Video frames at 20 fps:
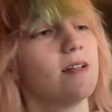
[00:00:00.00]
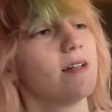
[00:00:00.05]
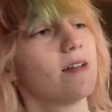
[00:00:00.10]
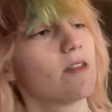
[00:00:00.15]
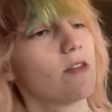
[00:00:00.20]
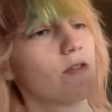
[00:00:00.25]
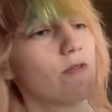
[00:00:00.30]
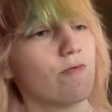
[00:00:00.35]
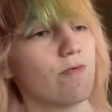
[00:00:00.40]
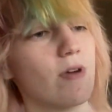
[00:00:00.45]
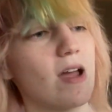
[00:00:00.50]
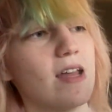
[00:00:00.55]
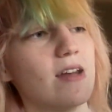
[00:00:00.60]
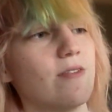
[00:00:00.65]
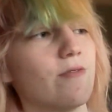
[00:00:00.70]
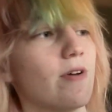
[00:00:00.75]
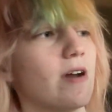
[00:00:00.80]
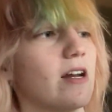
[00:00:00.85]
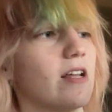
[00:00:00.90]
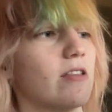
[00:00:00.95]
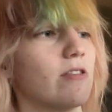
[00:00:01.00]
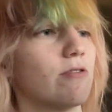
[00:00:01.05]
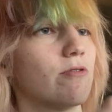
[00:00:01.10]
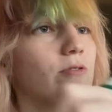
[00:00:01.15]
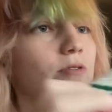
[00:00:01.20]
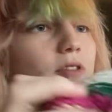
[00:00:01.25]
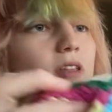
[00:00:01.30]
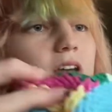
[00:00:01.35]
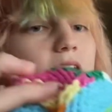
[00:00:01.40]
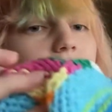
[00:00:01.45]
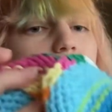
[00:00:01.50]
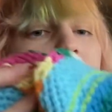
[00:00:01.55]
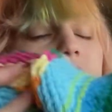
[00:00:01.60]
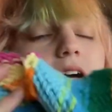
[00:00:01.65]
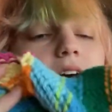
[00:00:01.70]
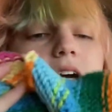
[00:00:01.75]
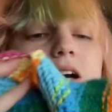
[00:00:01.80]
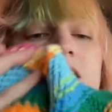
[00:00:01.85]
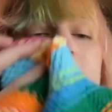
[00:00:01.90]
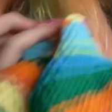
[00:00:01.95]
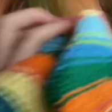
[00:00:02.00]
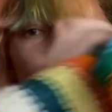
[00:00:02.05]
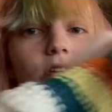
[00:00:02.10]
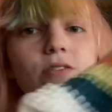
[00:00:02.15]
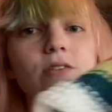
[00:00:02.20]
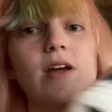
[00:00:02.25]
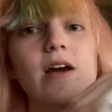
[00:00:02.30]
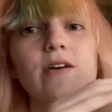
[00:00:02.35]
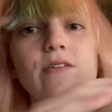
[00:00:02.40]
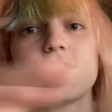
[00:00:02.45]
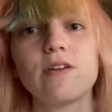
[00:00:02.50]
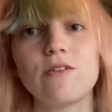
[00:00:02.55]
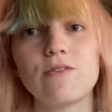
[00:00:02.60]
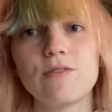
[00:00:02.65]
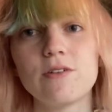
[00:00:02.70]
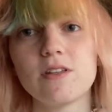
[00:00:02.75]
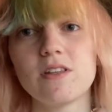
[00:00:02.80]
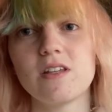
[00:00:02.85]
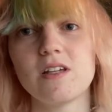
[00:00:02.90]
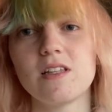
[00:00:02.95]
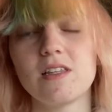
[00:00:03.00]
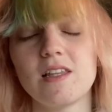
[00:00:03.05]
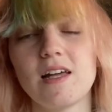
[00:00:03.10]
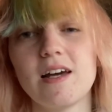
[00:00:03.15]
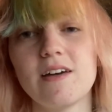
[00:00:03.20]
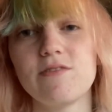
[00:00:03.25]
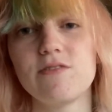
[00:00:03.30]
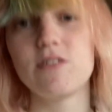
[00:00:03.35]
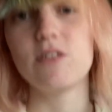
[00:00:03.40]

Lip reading: thread running through there. So now the only thing left